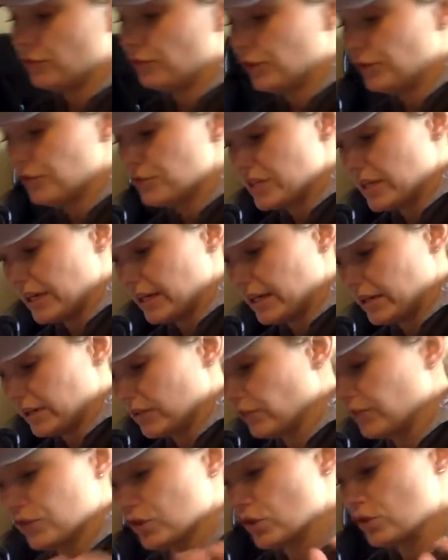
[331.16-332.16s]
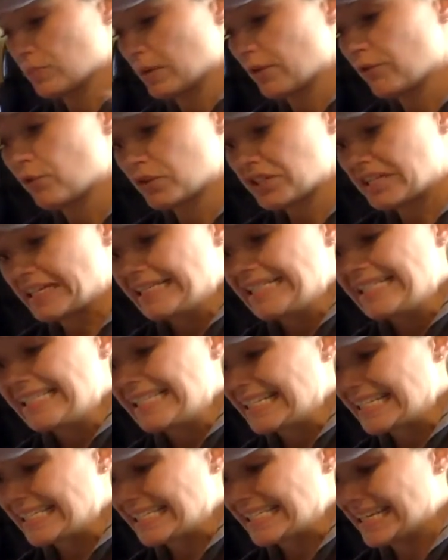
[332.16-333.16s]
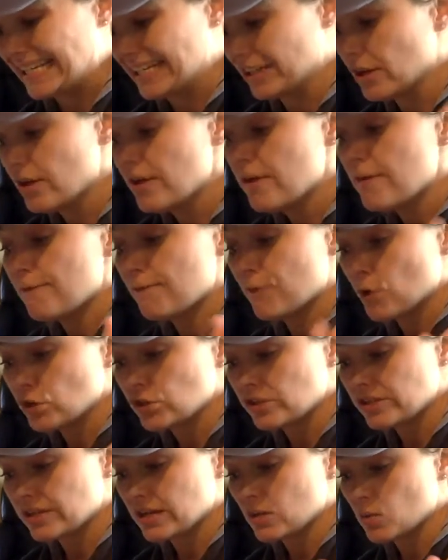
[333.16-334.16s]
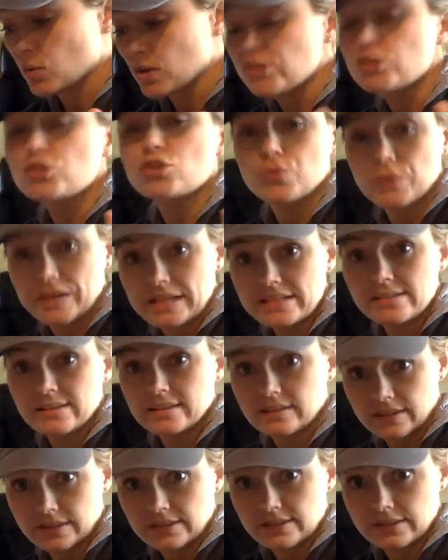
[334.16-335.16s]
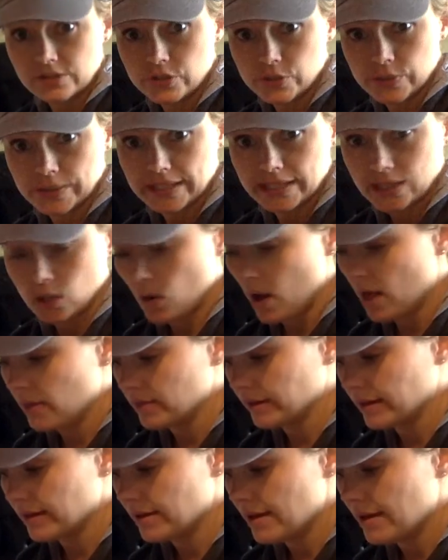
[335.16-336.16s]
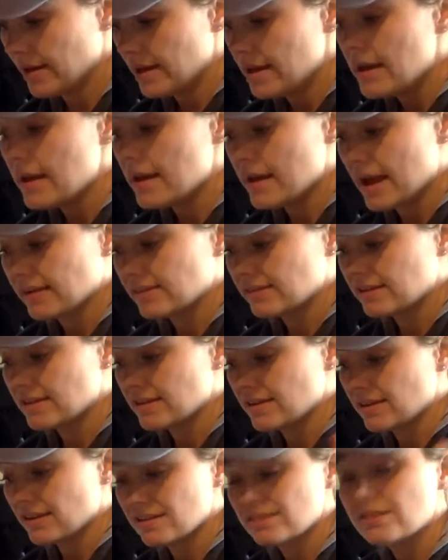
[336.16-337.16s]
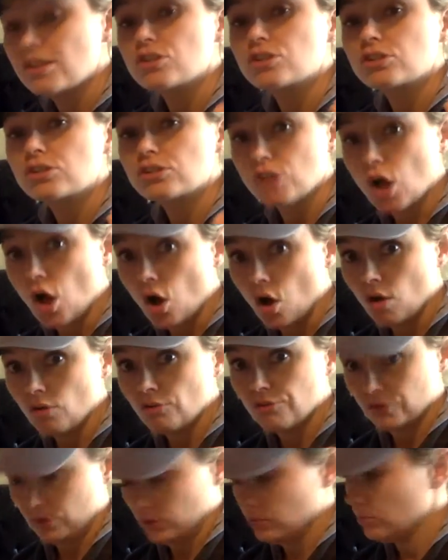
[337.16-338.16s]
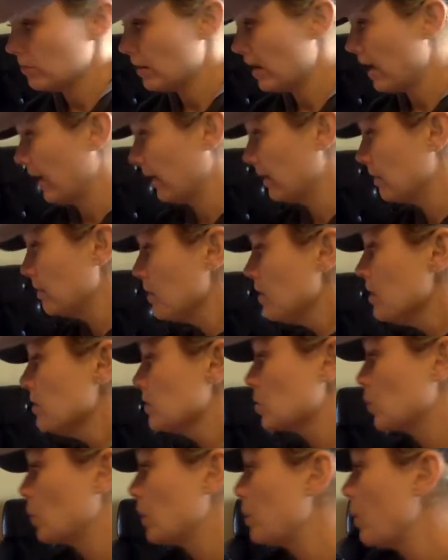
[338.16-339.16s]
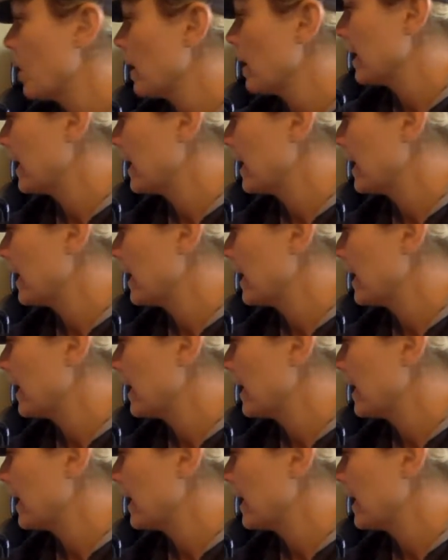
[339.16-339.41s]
16, first thing was translate this into an inequality. Next thing is solve. Okay, so we want